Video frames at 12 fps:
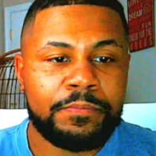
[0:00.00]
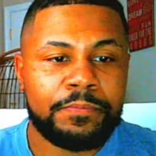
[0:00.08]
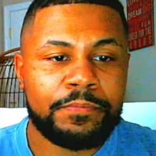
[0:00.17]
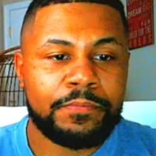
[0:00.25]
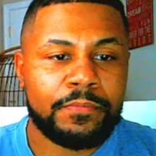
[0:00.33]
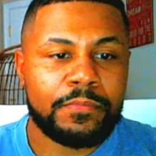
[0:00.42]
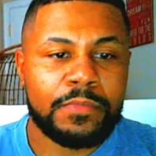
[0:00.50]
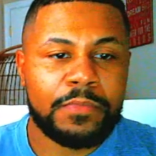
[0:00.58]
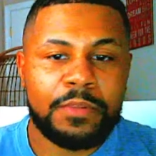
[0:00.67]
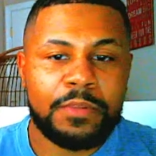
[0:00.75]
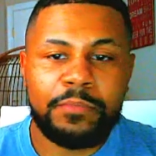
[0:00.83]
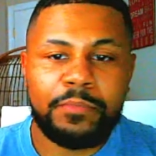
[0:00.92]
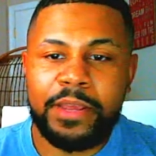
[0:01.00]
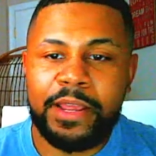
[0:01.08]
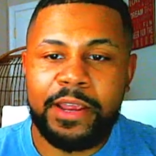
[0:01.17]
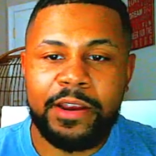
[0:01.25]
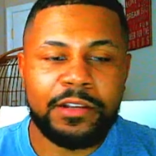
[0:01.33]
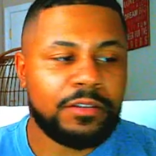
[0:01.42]
Playing Arizona, like I
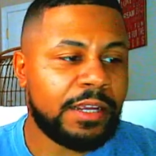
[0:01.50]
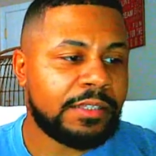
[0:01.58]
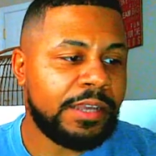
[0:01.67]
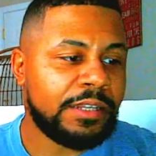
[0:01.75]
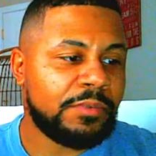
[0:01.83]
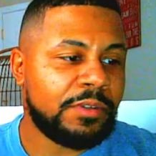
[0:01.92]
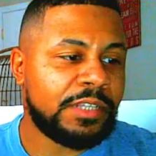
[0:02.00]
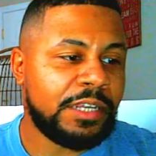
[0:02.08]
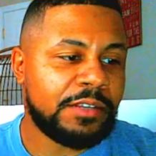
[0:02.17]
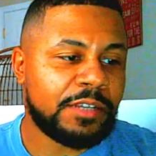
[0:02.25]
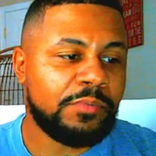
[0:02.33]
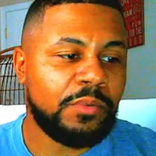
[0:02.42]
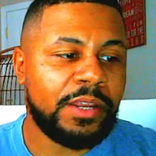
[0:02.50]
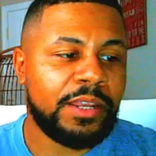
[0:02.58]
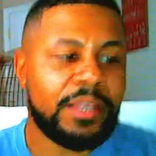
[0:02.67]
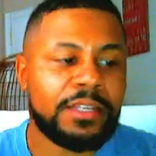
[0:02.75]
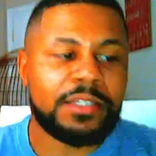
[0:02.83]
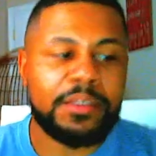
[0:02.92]
said, is one of the teams that exploit
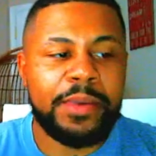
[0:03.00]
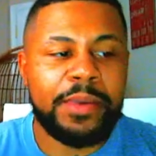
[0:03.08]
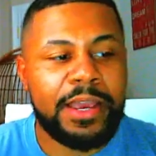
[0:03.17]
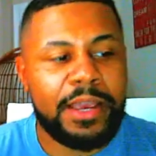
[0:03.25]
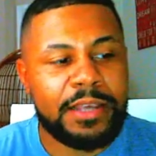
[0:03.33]
against the pass.